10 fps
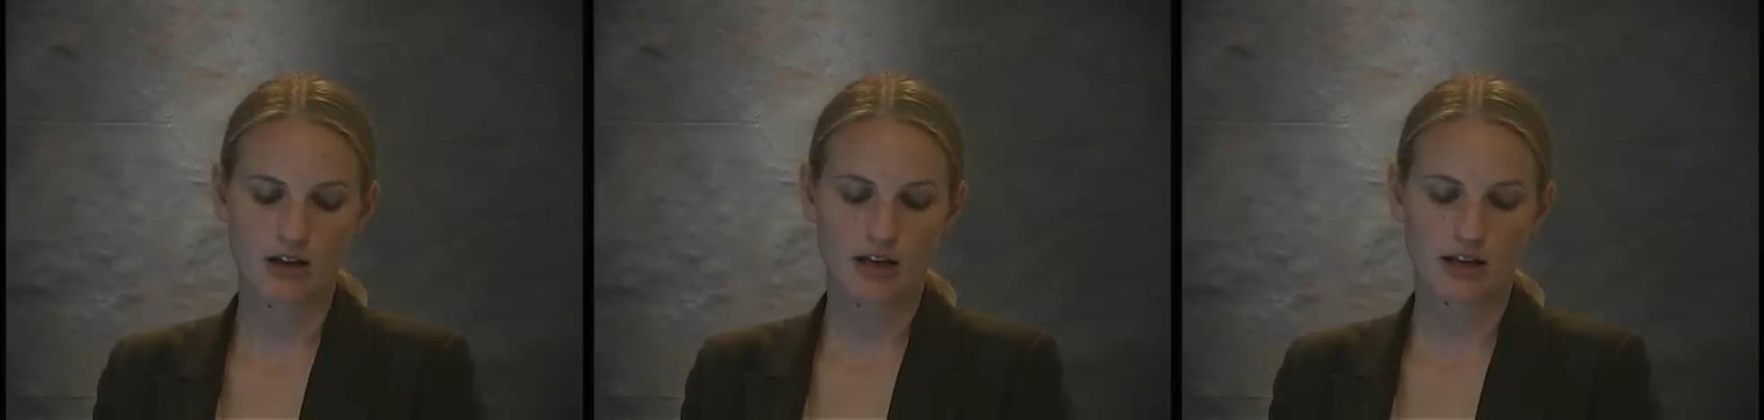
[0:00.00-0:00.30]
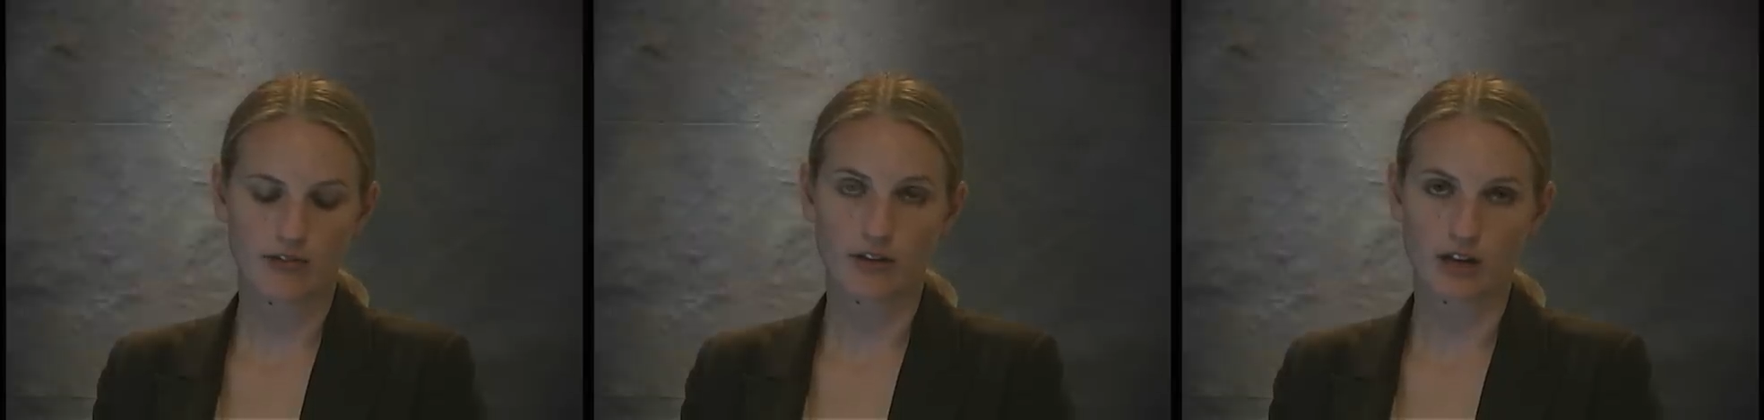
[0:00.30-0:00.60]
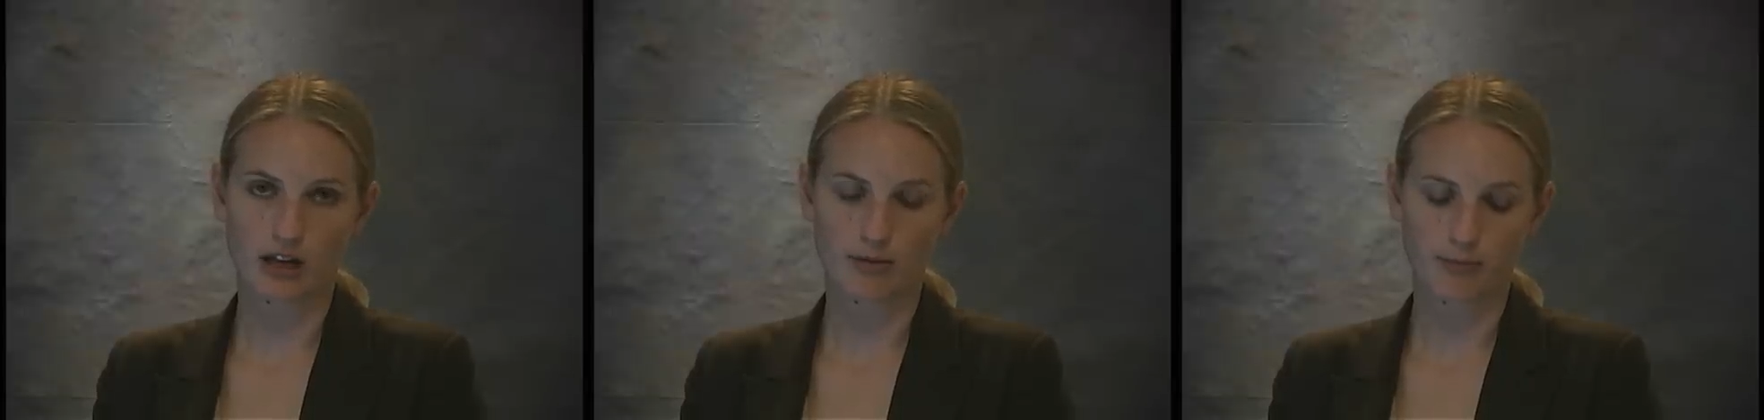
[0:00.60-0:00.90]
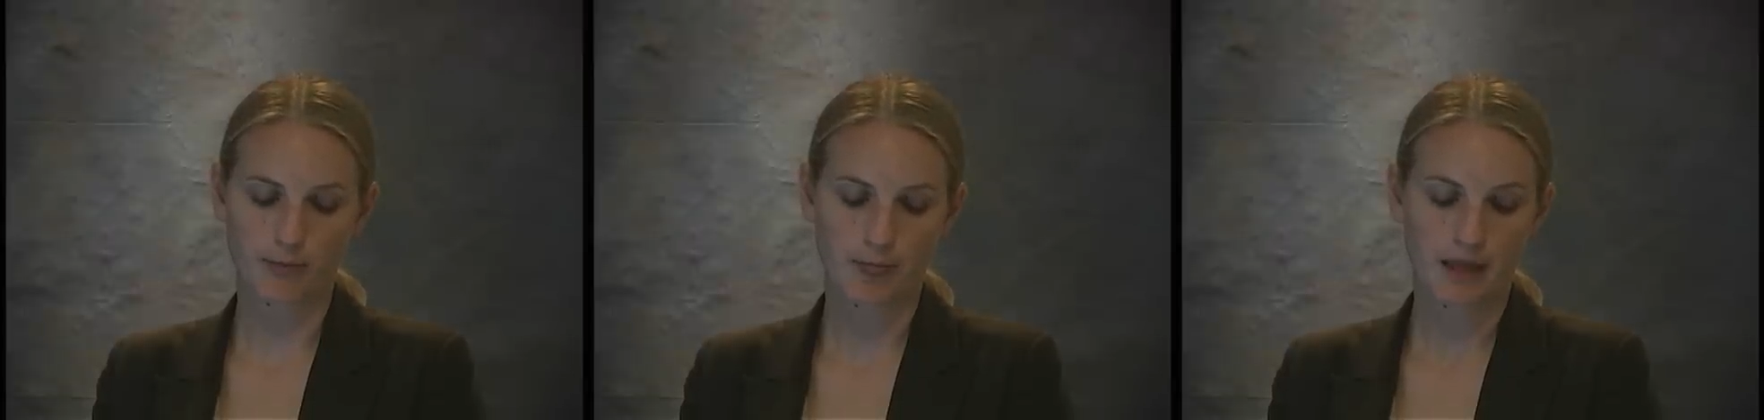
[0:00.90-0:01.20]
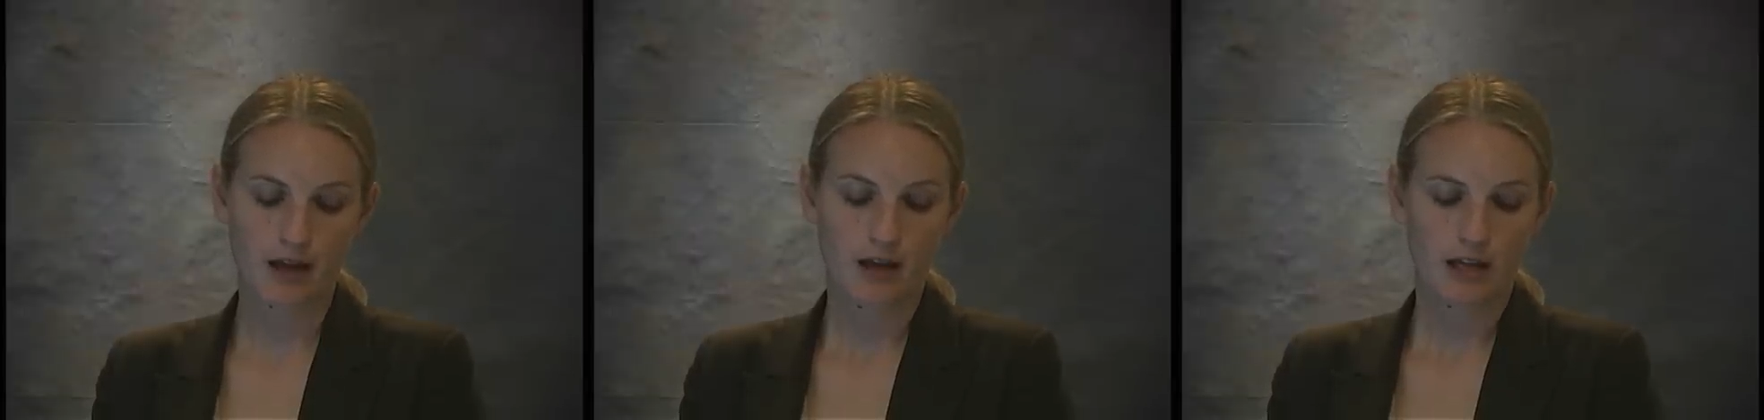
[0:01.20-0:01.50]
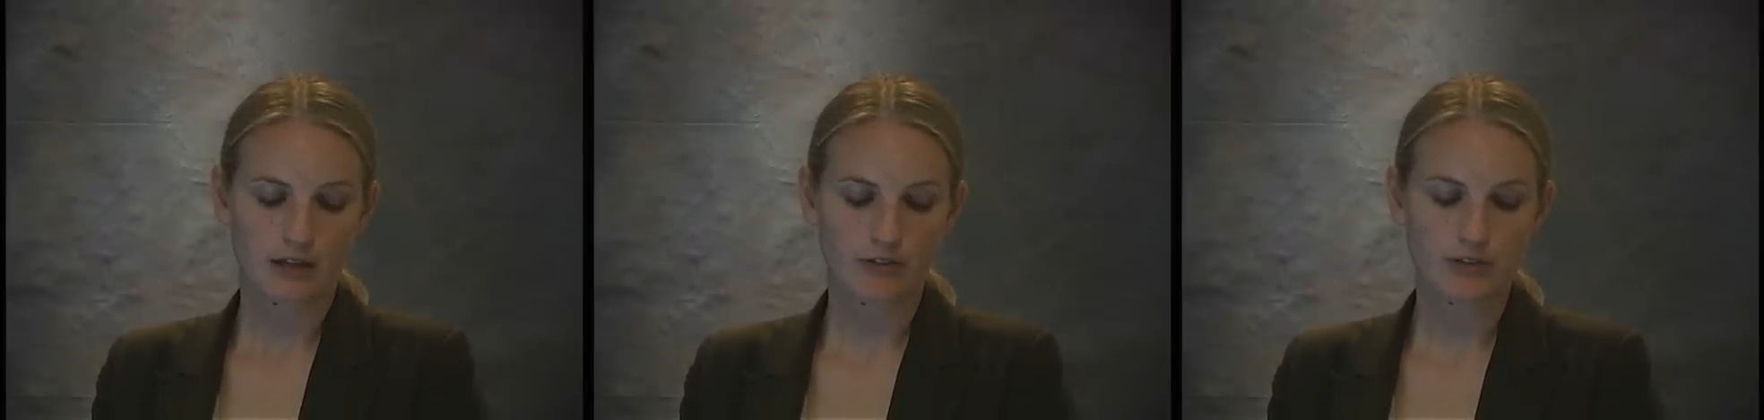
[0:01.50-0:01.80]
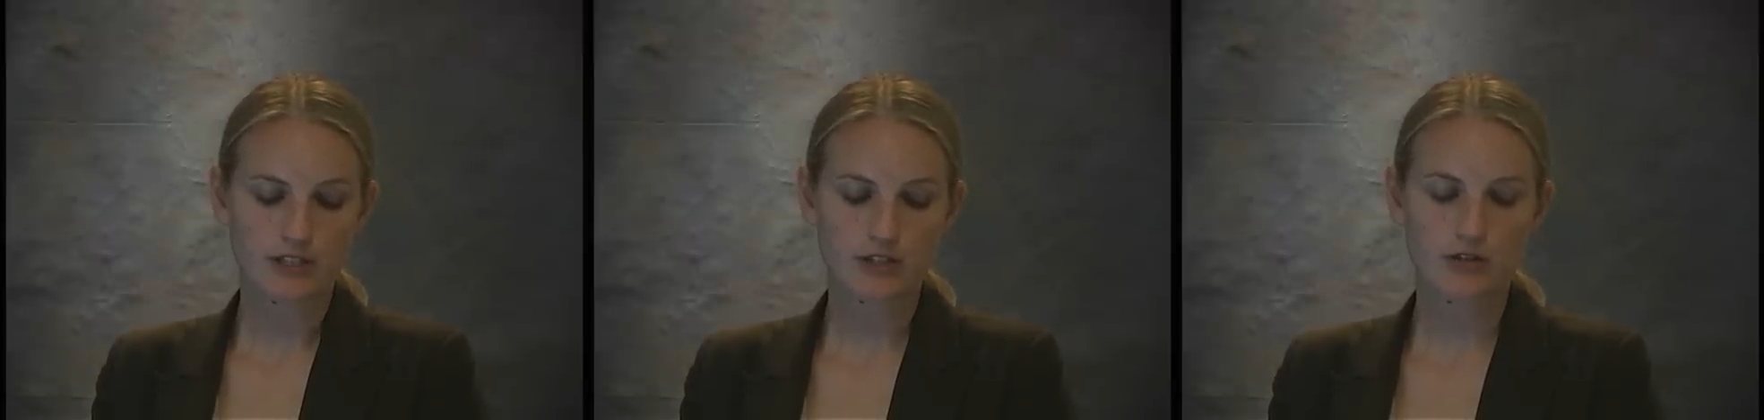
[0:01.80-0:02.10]
if any. If you
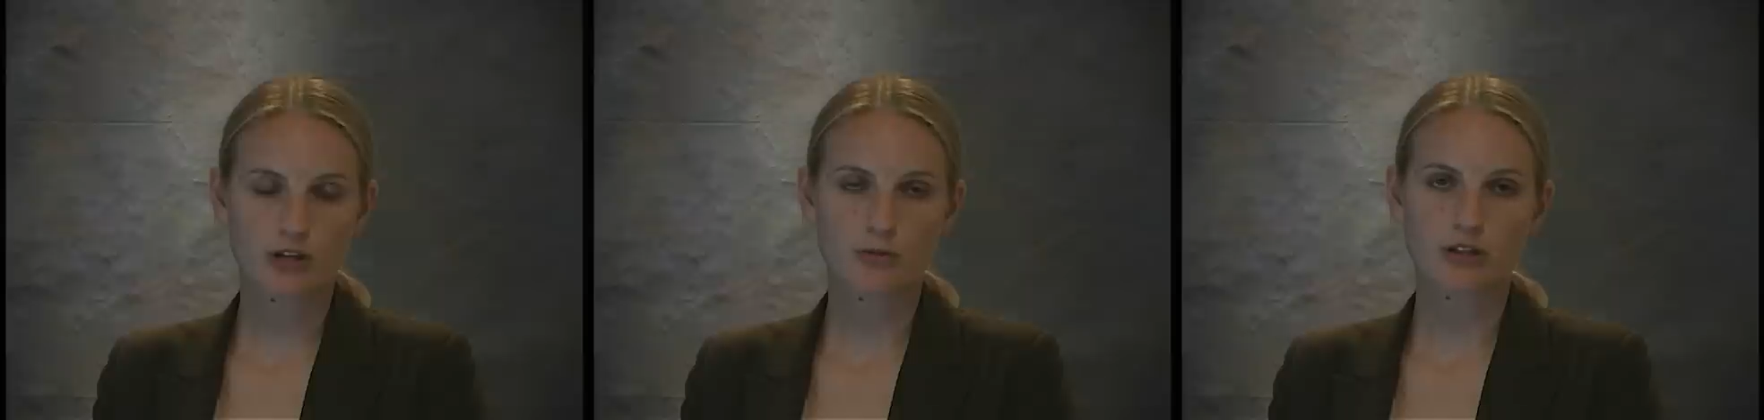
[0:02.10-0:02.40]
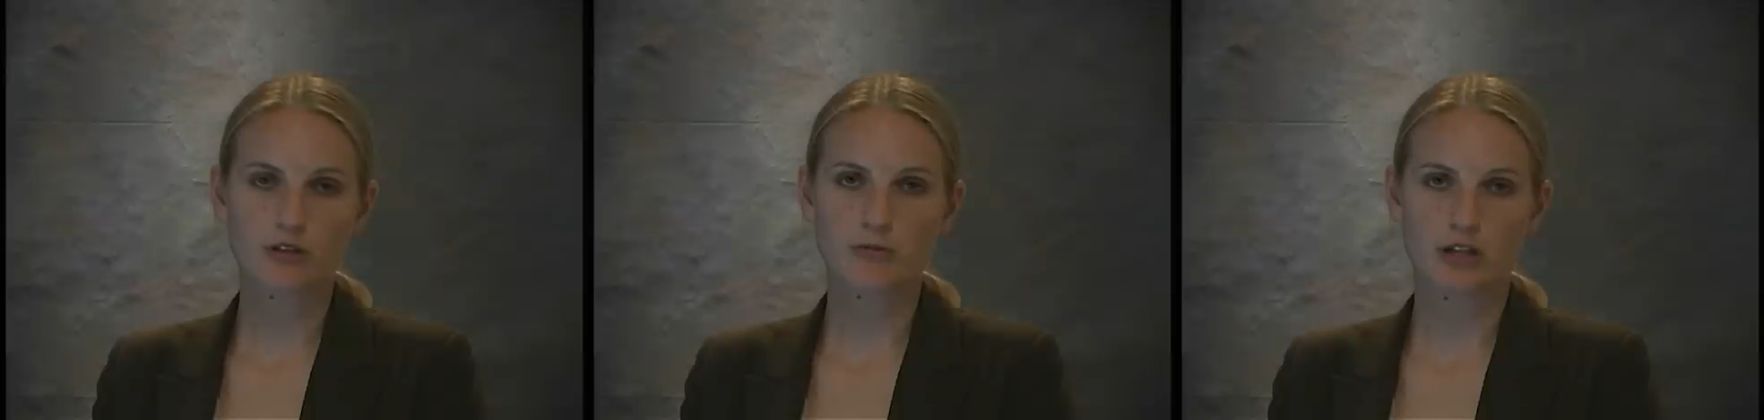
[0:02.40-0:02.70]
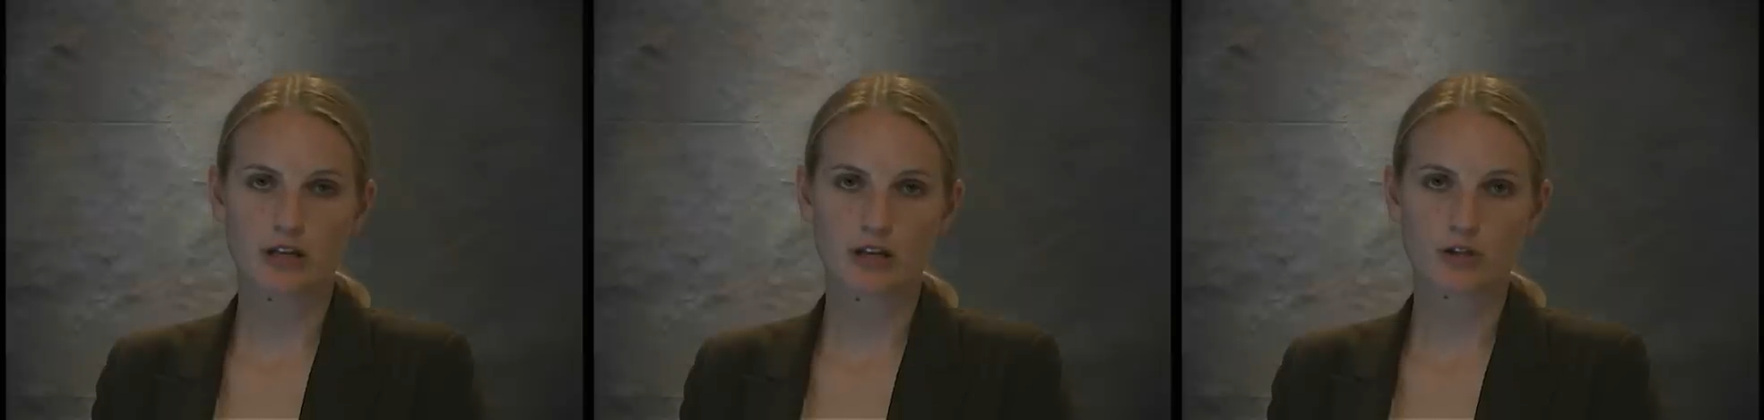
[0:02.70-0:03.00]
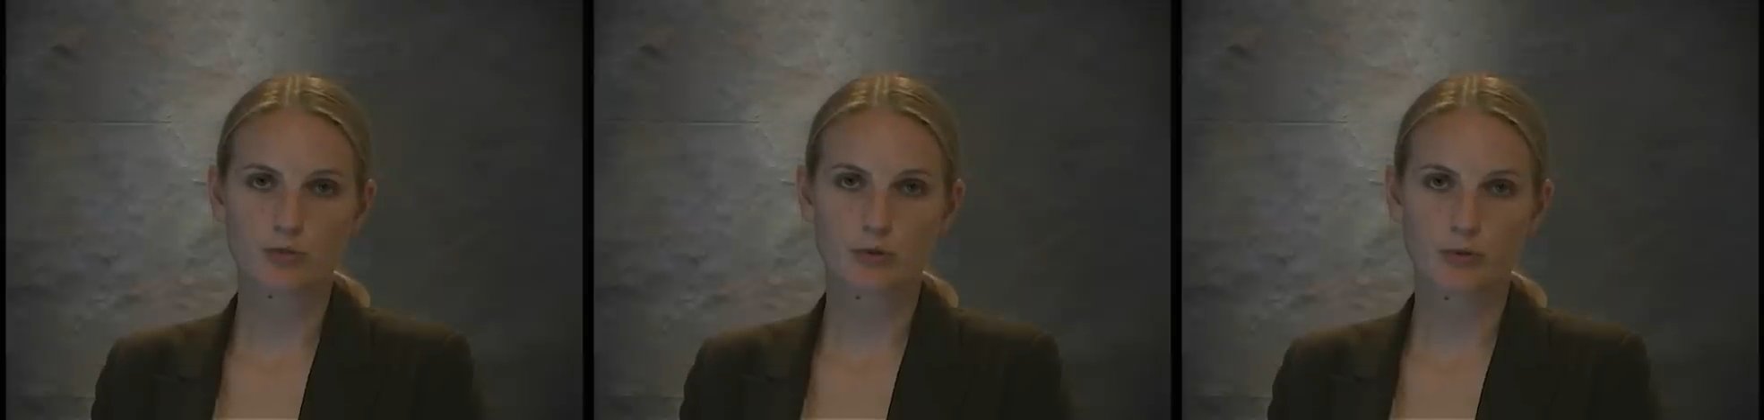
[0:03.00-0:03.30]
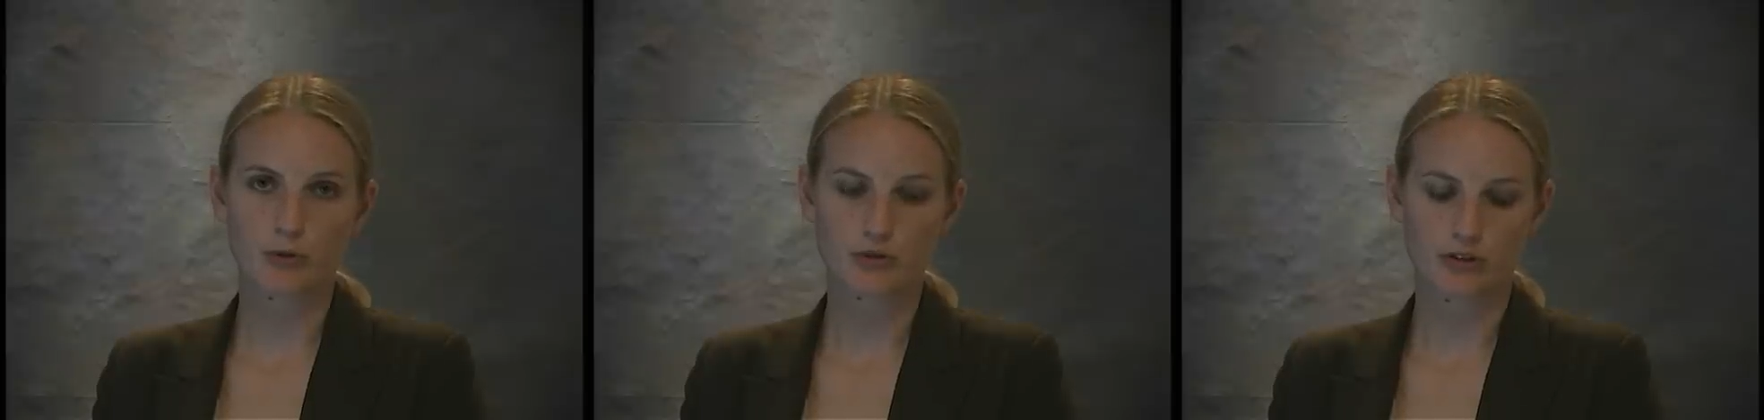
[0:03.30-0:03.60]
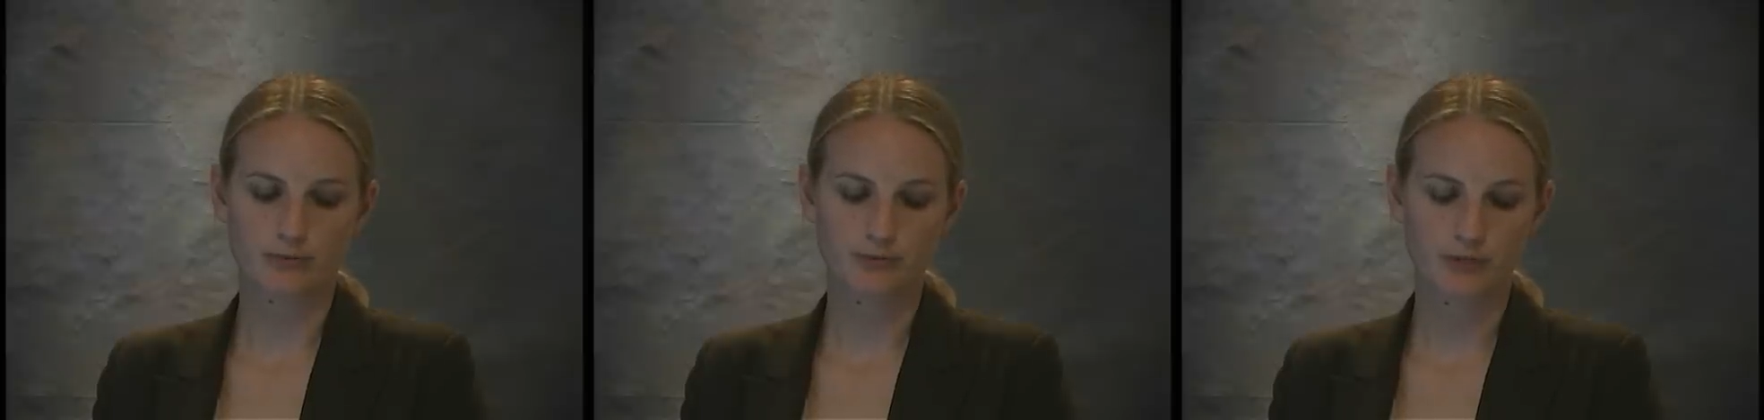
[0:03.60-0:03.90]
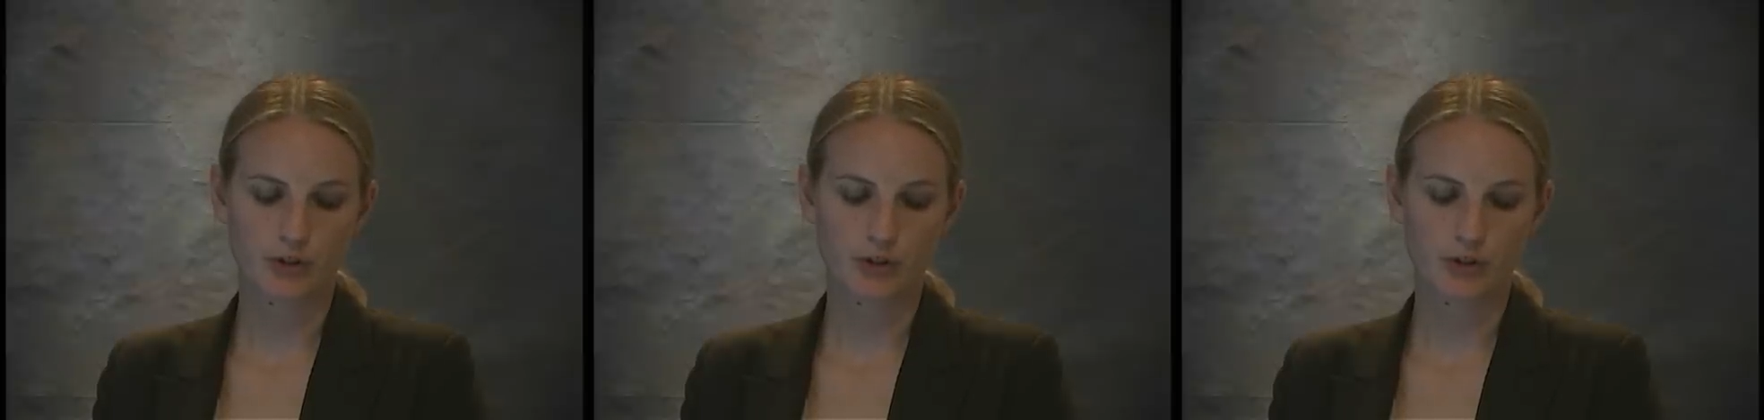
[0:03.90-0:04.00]
disagree with the mediator's proposal,